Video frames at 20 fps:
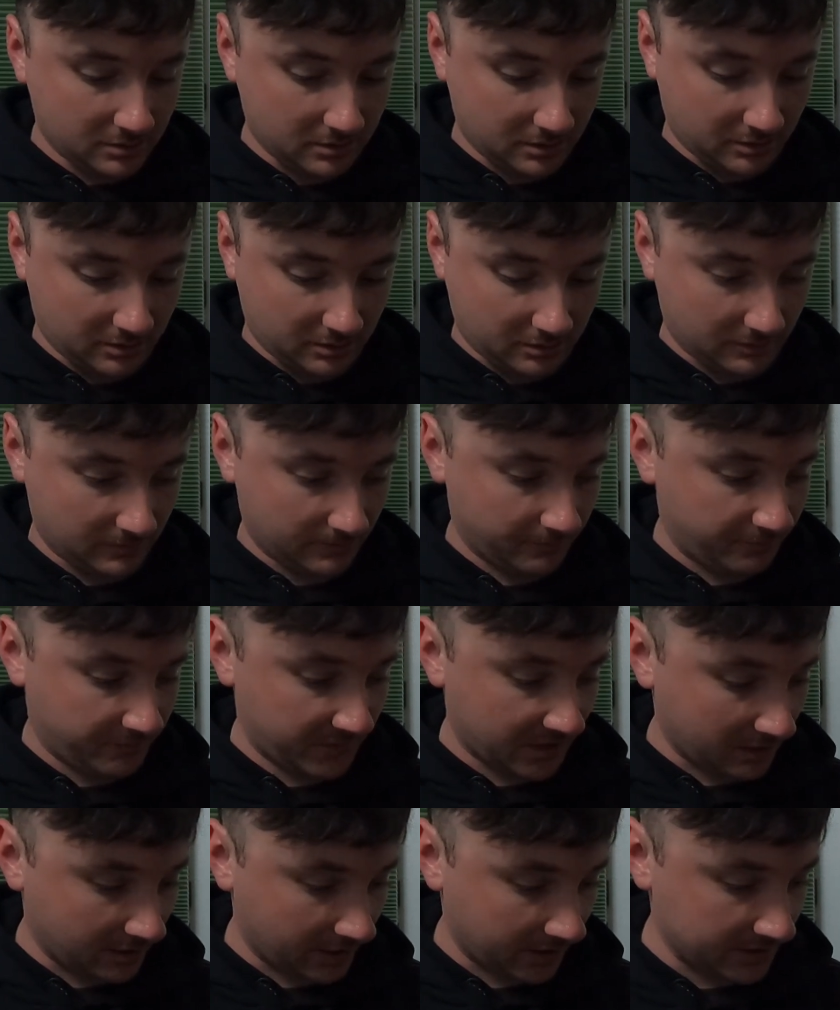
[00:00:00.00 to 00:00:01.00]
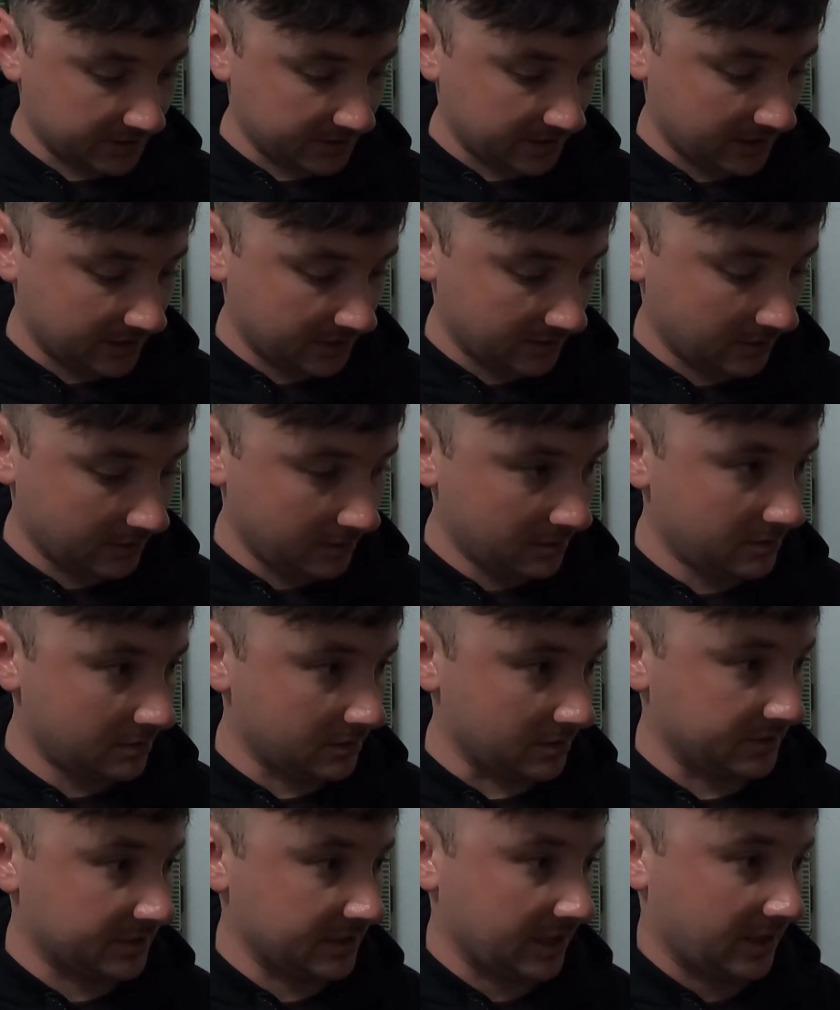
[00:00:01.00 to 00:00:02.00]
Like I said
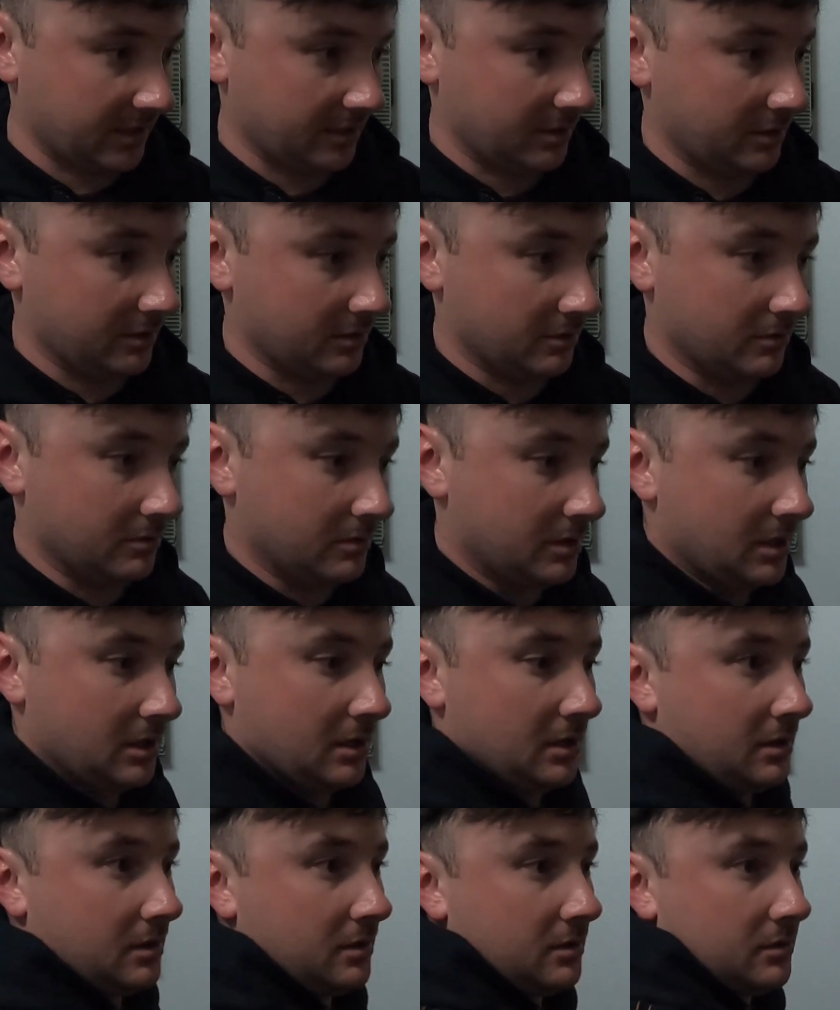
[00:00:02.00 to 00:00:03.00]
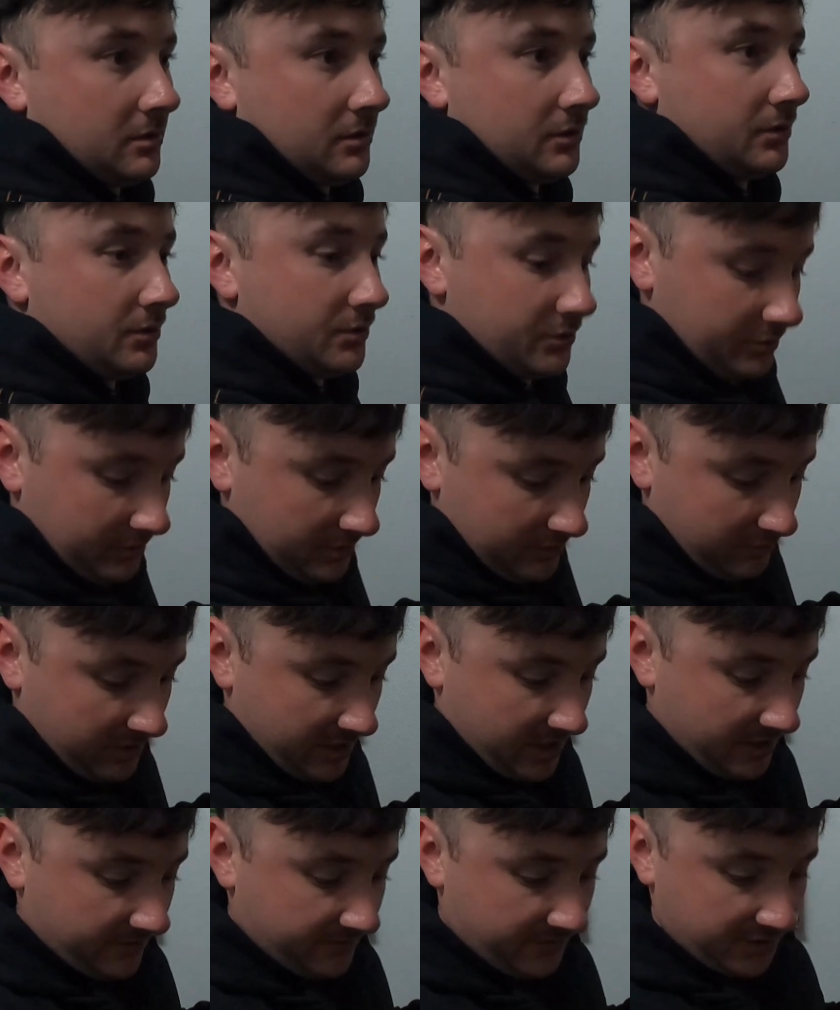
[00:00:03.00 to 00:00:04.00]
a second ago, usually
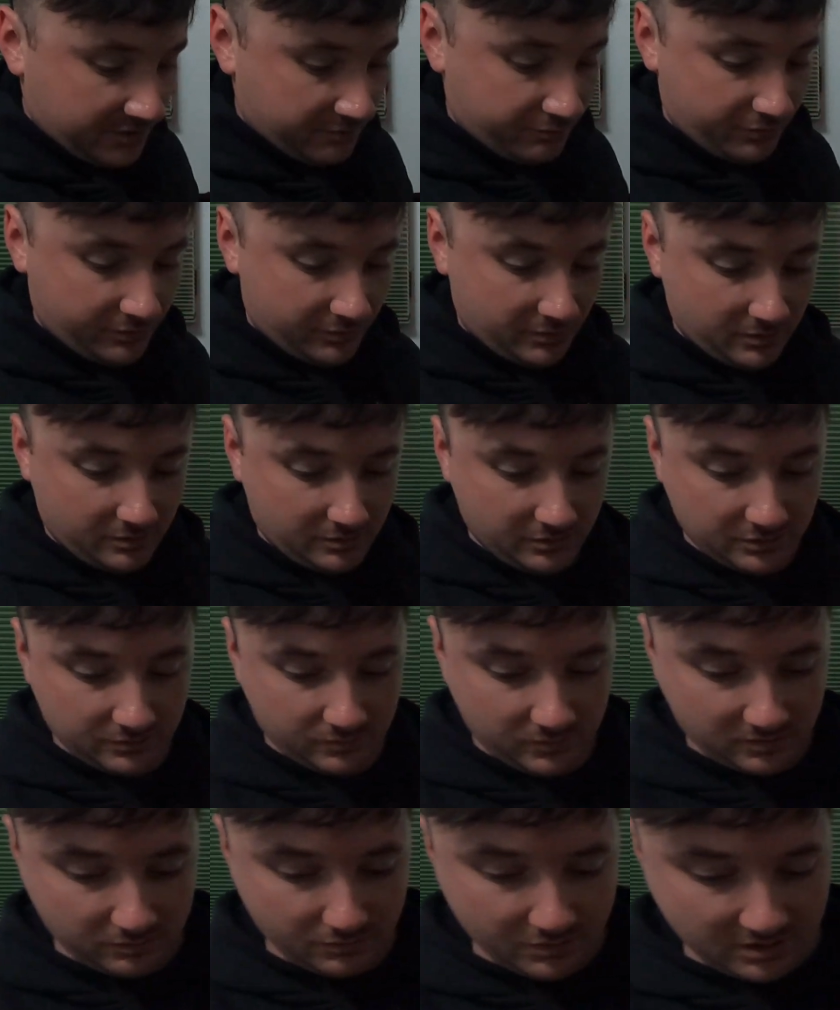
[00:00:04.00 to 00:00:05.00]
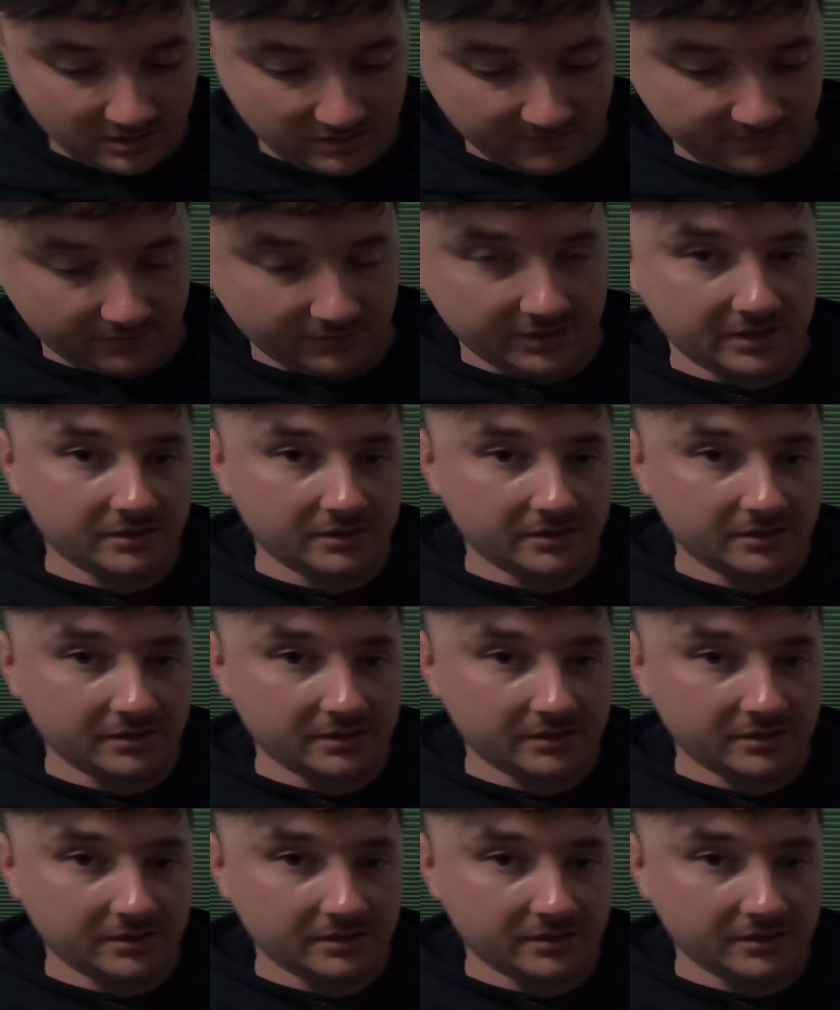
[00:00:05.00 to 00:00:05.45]
my iFish Pros will be for